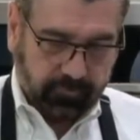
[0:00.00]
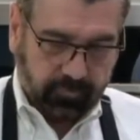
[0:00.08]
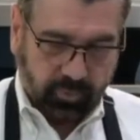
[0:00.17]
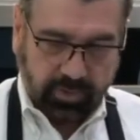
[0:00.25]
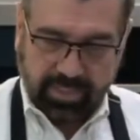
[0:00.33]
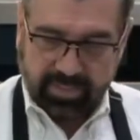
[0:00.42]

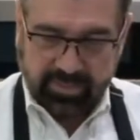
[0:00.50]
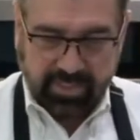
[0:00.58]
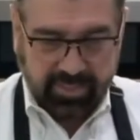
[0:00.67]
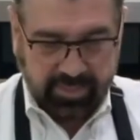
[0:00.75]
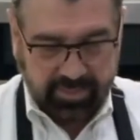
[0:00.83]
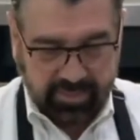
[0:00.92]
We'll add that
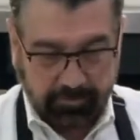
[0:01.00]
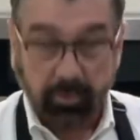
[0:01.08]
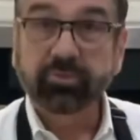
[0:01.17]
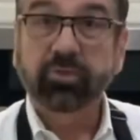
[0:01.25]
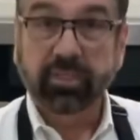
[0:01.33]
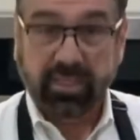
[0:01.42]
in, and I'm
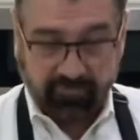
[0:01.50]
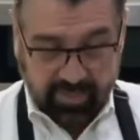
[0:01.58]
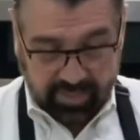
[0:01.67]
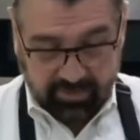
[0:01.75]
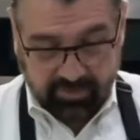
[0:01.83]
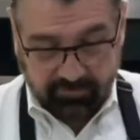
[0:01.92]
just going to give
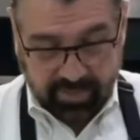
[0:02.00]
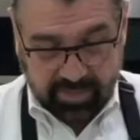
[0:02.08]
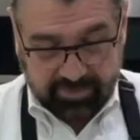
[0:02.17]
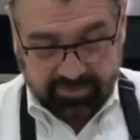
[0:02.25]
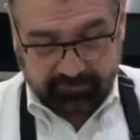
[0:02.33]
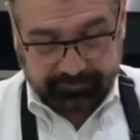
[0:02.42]
that a good
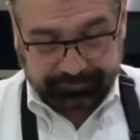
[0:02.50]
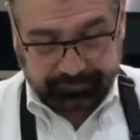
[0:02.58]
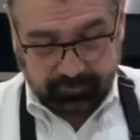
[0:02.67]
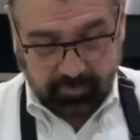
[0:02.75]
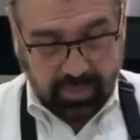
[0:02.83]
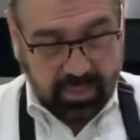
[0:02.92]
mix.
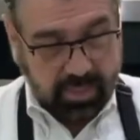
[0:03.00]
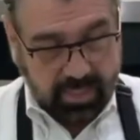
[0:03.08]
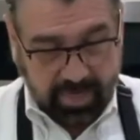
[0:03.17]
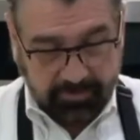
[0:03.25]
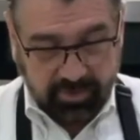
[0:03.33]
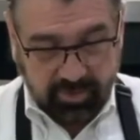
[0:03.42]
And
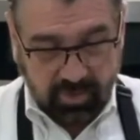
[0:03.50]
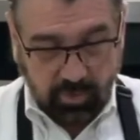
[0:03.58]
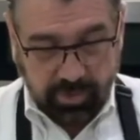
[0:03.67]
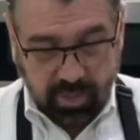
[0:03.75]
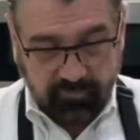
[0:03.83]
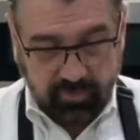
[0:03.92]
I'm going to
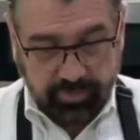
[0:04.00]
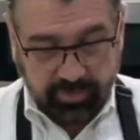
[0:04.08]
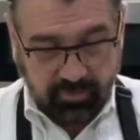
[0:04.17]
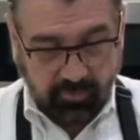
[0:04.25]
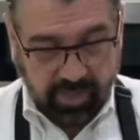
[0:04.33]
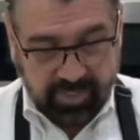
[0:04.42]
hold off on
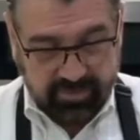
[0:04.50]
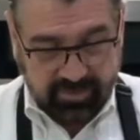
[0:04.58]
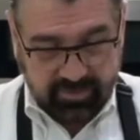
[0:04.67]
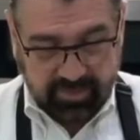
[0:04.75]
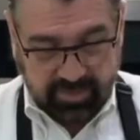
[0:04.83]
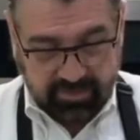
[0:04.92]
putting the
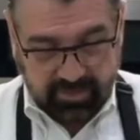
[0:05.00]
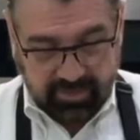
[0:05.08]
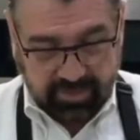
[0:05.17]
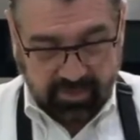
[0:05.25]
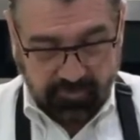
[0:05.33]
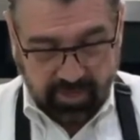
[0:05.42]
raisins in it until I
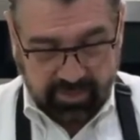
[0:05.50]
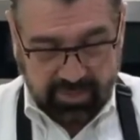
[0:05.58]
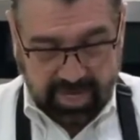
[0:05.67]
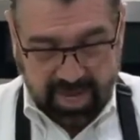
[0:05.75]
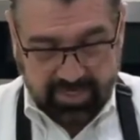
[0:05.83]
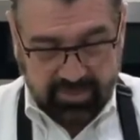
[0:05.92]
get ready to
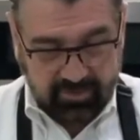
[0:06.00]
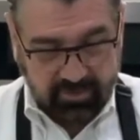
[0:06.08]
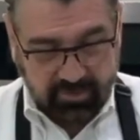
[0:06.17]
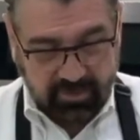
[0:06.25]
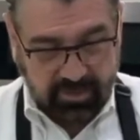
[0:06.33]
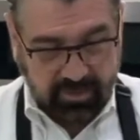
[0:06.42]
add it to
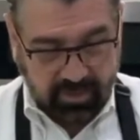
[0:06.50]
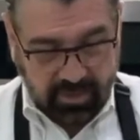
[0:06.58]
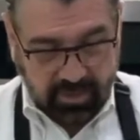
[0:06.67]
the